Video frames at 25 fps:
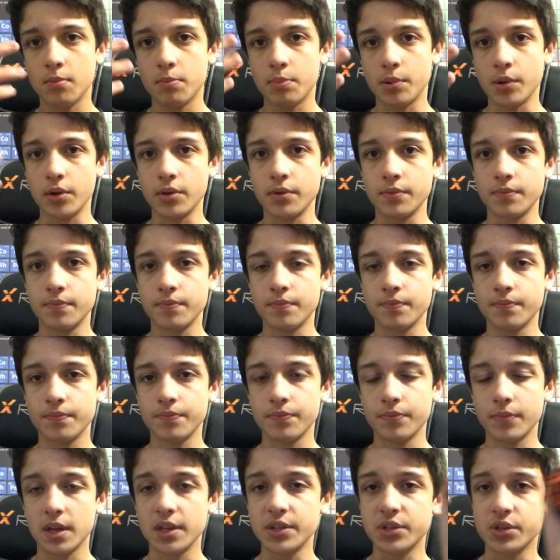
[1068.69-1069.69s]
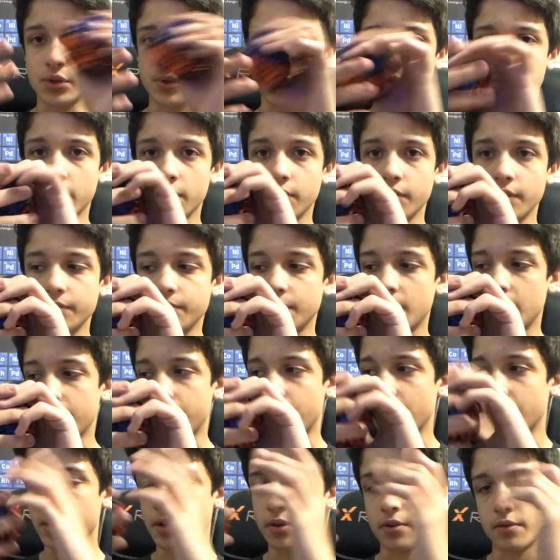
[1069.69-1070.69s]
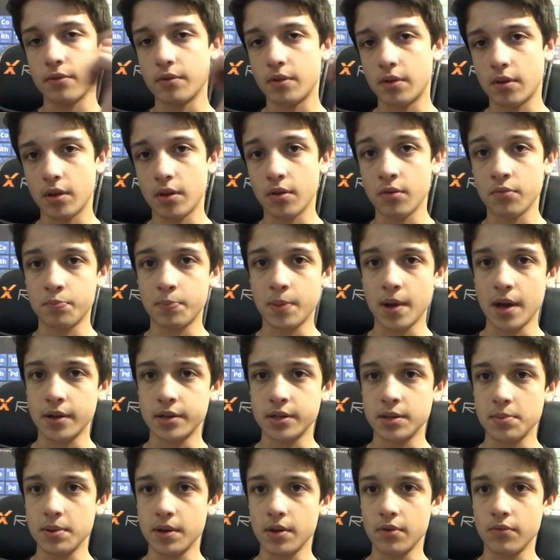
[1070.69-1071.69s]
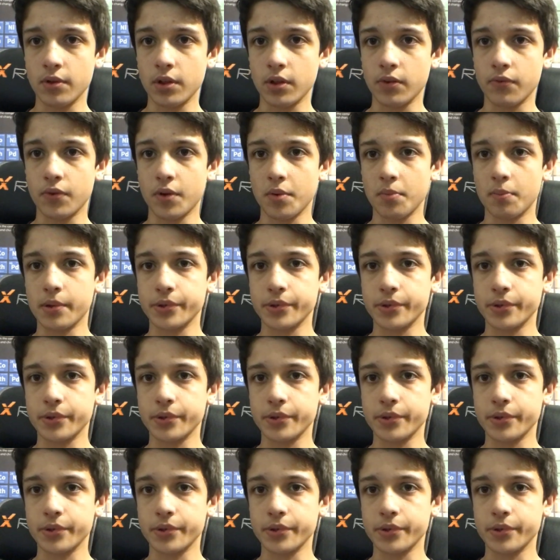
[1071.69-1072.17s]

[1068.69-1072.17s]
But I still solve it. I find it to be a really fun